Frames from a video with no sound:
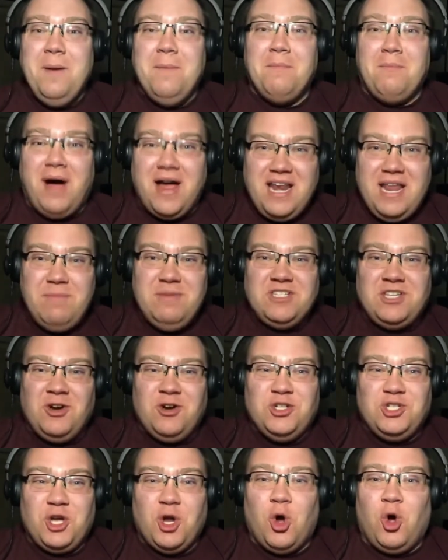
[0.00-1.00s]
My name is
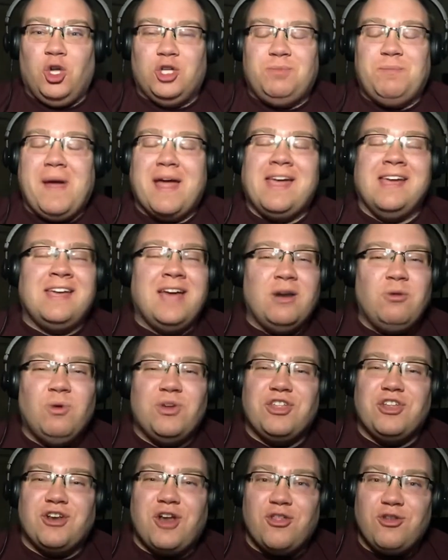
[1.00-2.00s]
Aaron J. Holt, back again
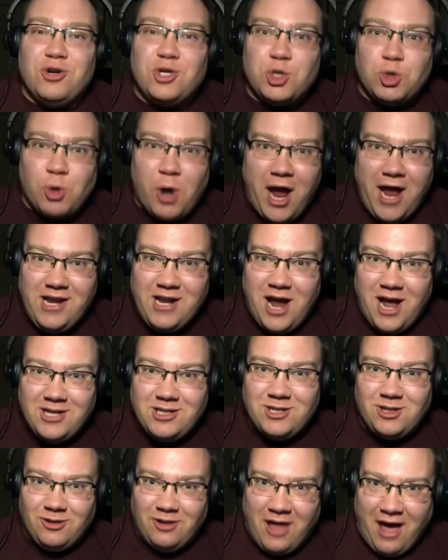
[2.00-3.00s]
with another Try
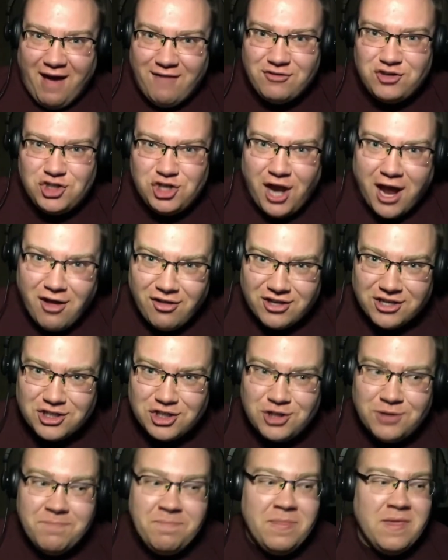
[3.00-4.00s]
Not to Laugh
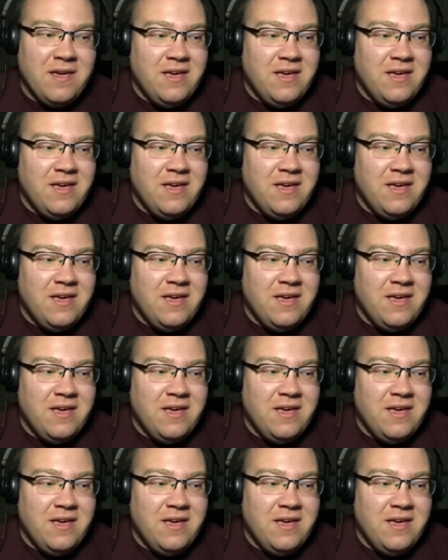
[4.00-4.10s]
challenge.